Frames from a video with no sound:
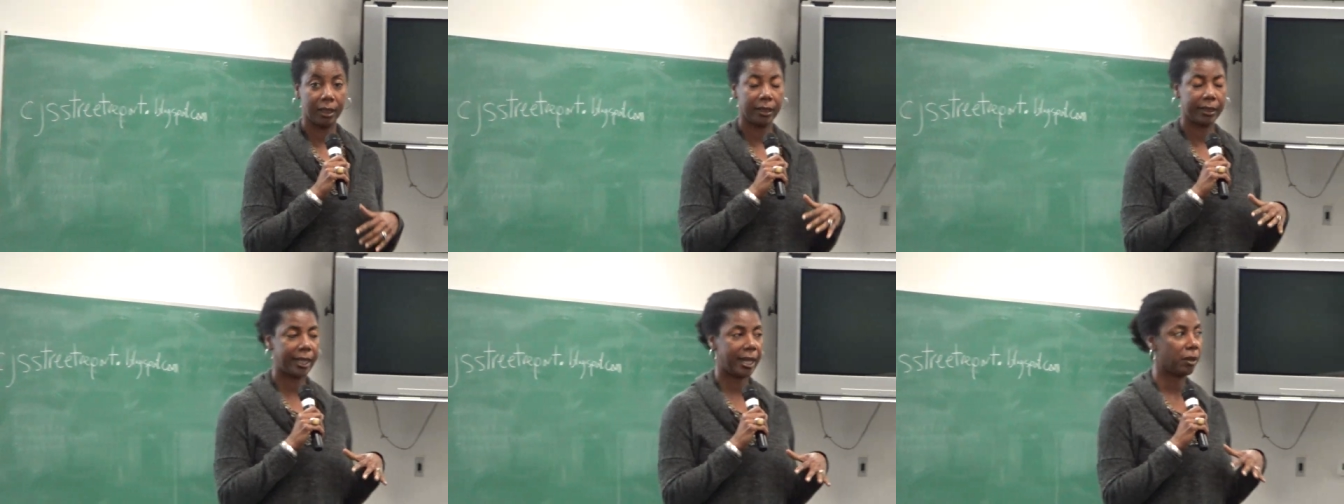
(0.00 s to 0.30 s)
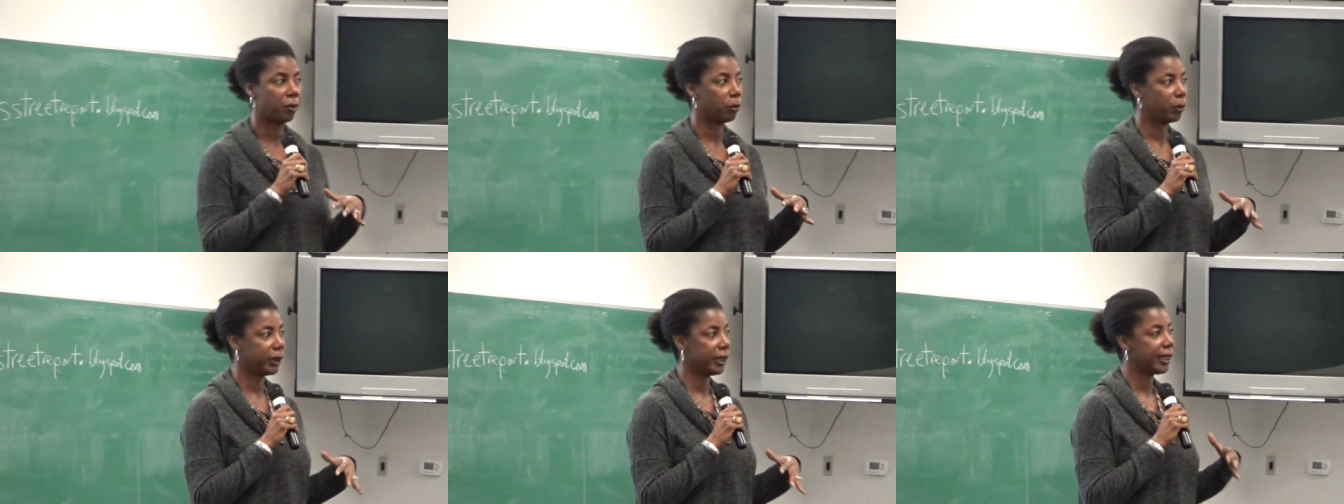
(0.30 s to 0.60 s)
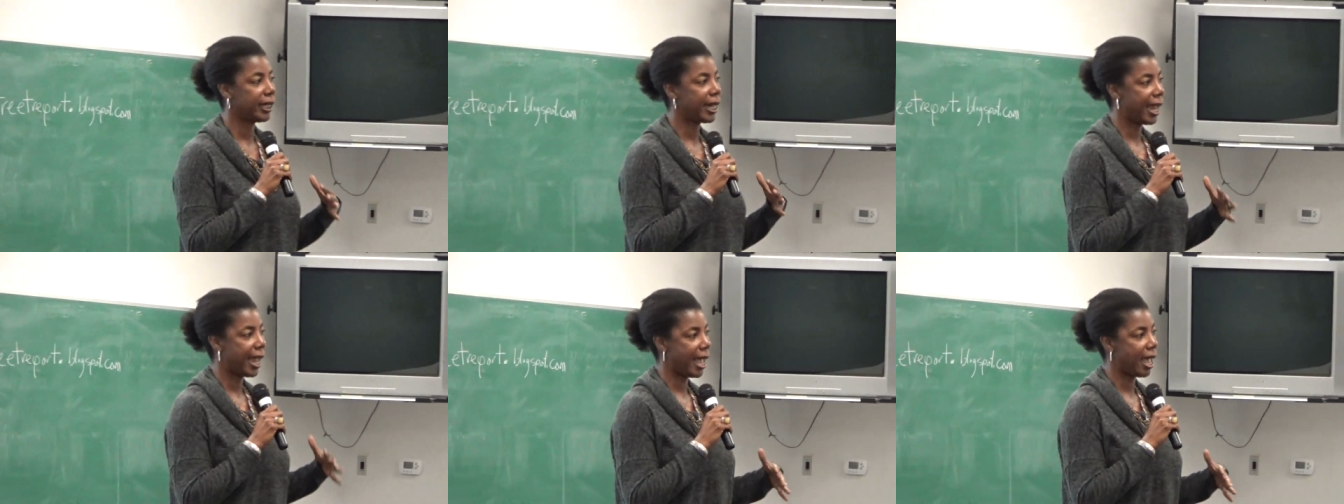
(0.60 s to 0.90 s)
that
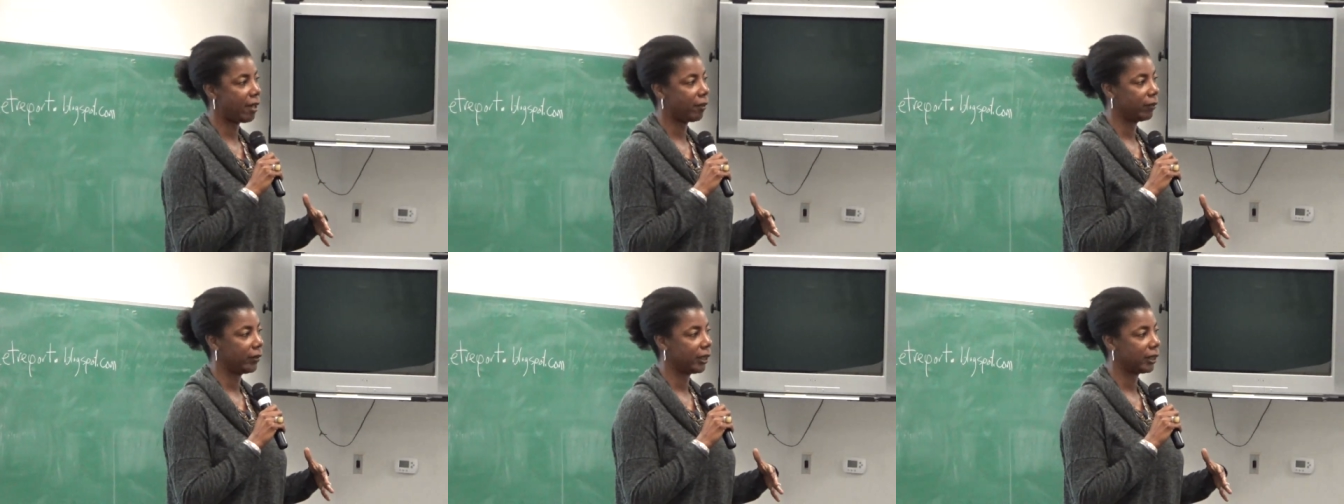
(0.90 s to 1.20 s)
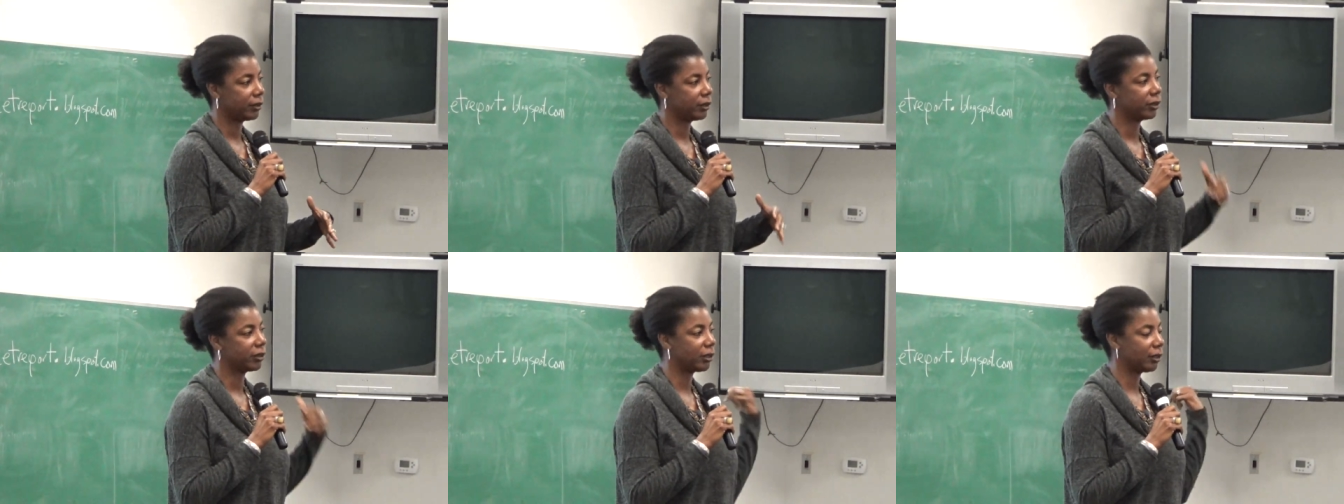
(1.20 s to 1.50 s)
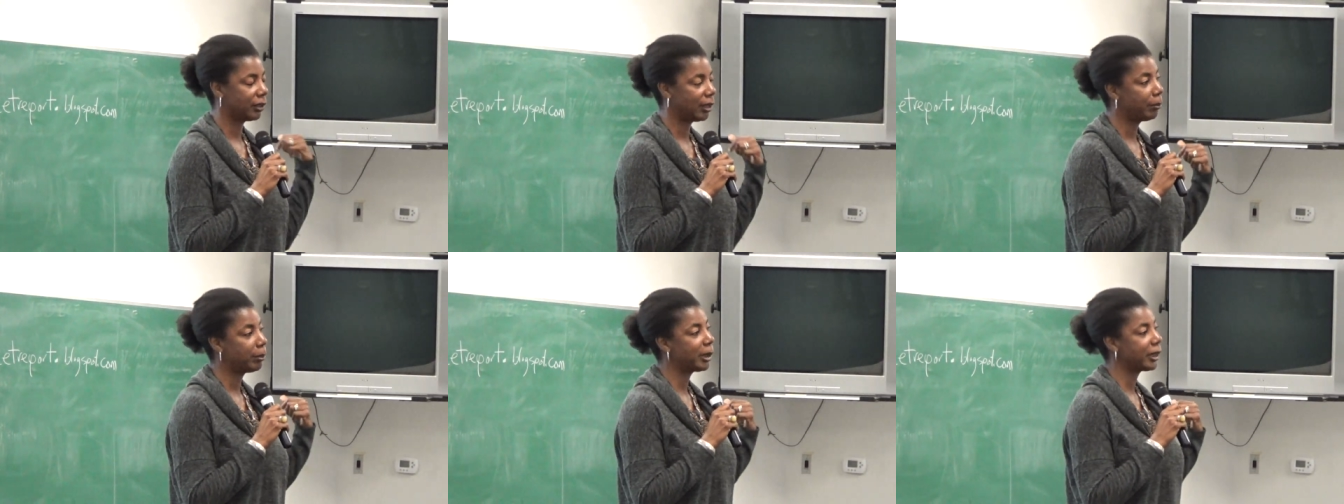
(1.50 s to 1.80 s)
we have this. And
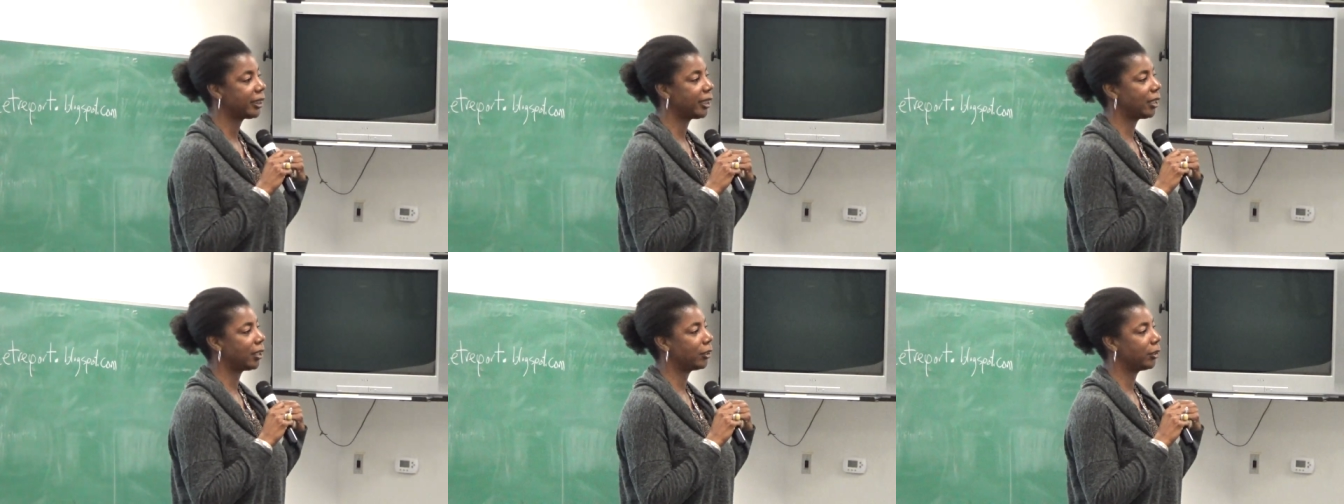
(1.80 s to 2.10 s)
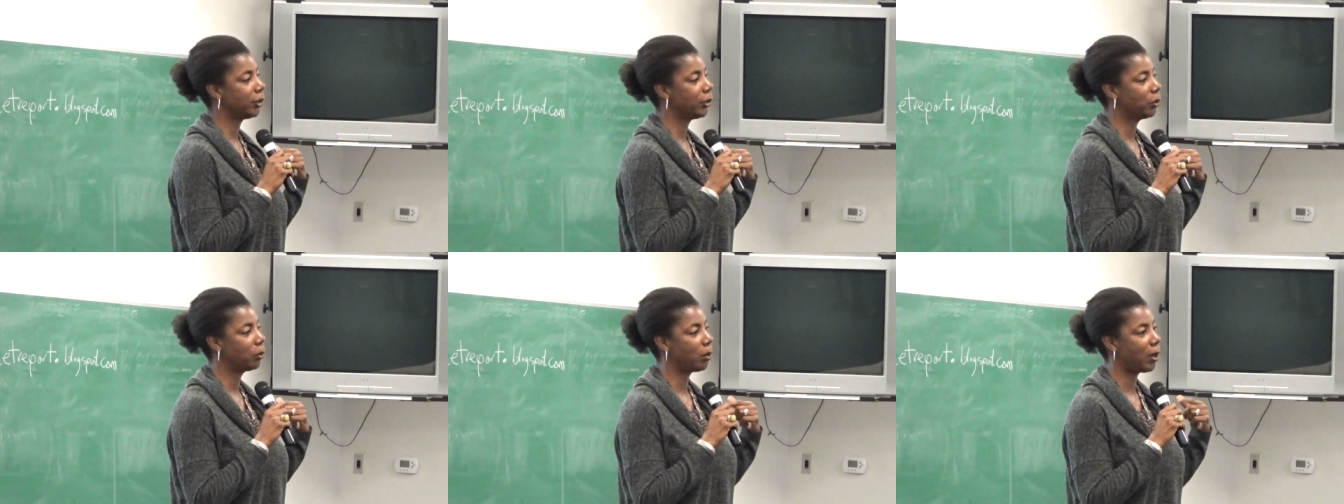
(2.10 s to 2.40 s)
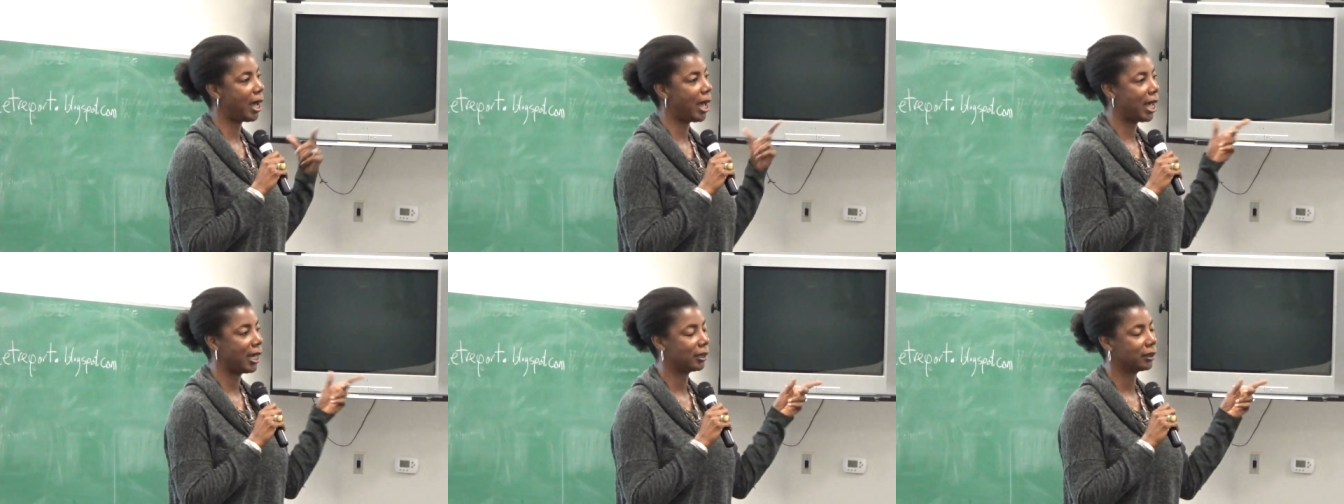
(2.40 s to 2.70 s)
so let me tell you
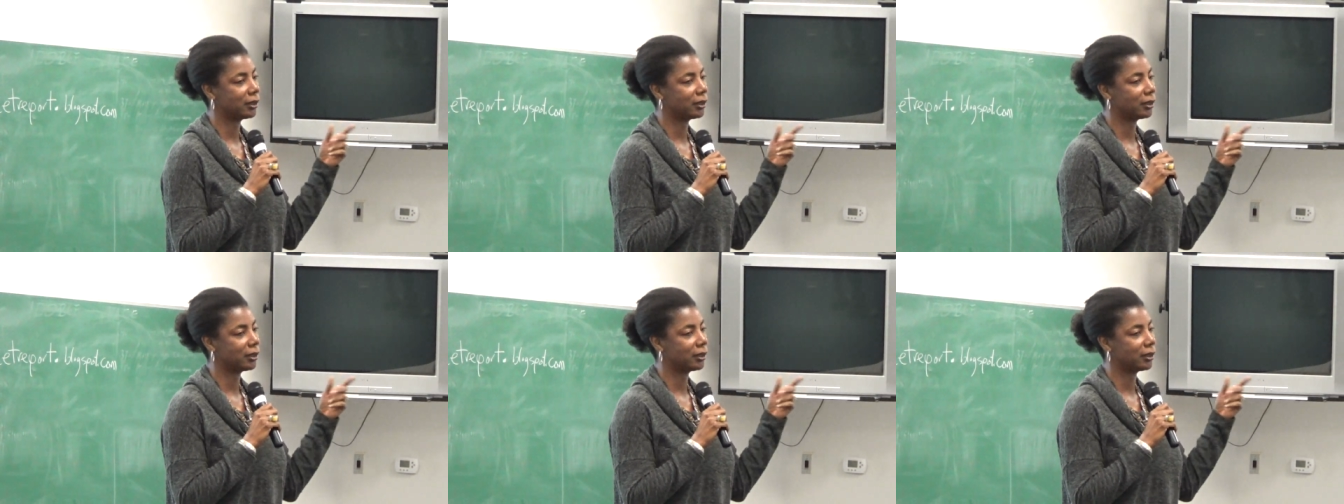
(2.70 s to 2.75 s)
why.